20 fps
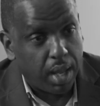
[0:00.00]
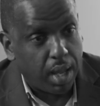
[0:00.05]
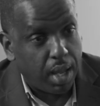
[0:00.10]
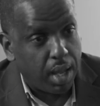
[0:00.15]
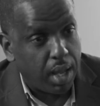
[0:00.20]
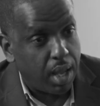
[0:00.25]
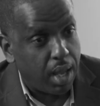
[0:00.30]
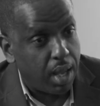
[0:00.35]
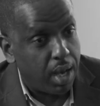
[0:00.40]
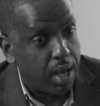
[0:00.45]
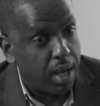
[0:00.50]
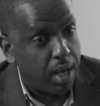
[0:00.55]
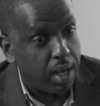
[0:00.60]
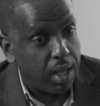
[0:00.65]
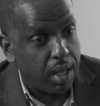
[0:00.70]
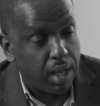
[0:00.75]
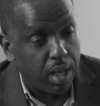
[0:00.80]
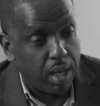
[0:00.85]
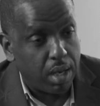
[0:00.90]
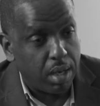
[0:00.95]

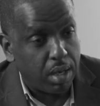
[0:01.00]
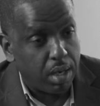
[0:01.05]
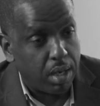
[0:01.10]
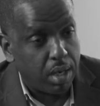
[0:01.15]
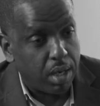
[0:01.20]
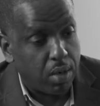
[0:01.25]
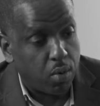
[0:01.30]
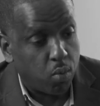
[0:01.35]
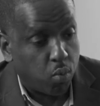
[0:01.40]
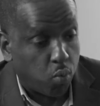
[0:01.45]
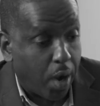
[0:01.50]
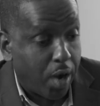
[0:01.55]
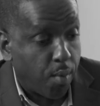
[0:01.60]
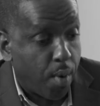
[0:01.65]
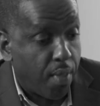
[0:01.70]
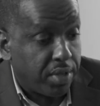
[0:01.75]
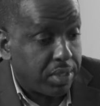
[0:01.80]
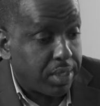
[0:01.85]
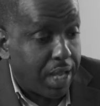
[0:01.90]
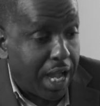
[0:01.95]
And right
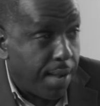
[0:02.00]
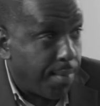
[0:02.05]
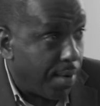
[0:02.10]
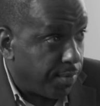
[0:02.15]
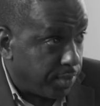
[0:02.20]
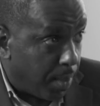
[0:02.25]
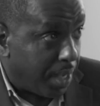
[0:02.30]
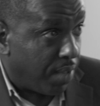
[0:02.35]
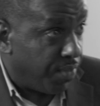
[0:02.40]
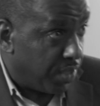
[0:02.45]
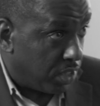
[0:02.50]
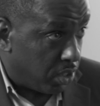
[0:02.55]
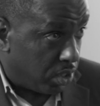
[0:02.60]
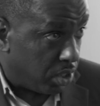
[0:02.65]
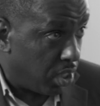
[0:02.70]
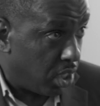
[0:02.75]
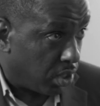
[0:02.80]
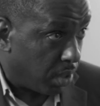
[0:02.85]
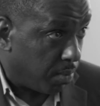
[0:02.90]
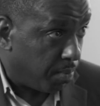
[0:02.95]
around the time I was making this
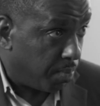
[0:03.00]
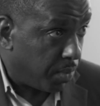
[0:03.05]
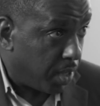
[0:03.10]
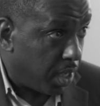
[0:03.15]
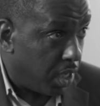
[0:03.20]
decision.